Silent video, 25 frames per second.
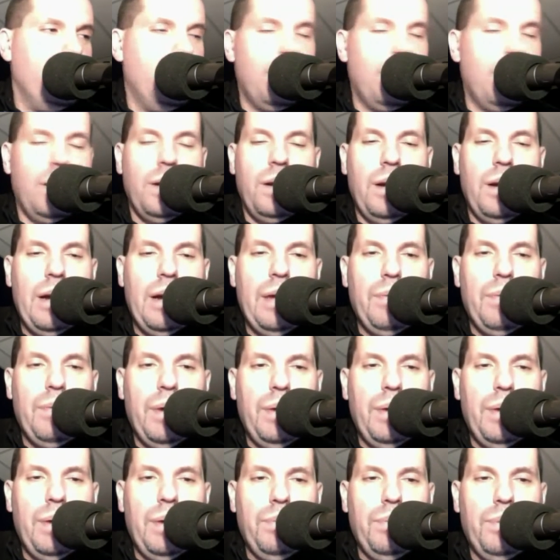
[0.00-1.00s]
all right,
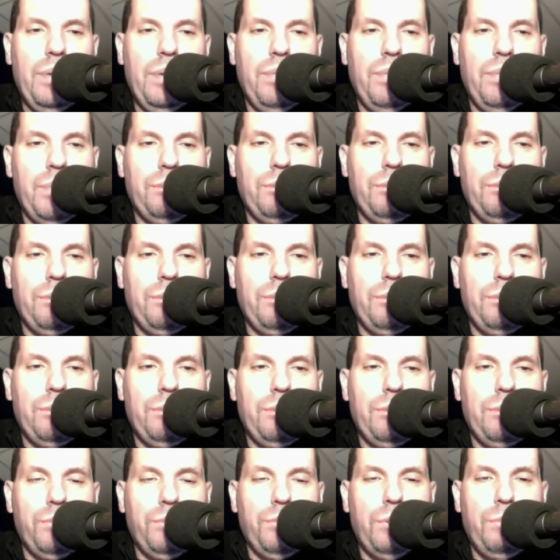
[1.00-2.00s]
well, we've been on
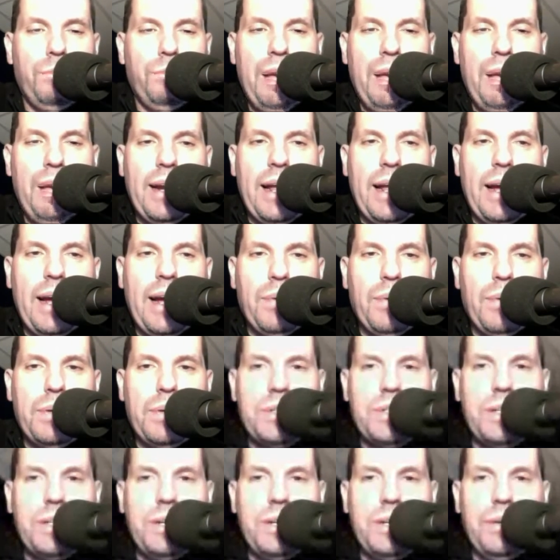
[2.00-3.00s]
for about an hour,
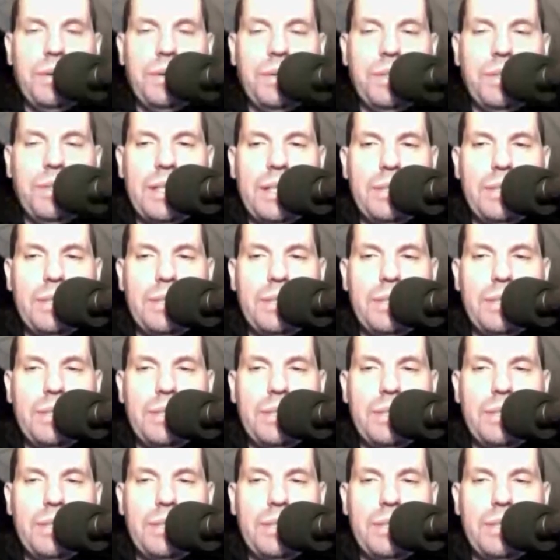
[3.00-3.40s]
so that's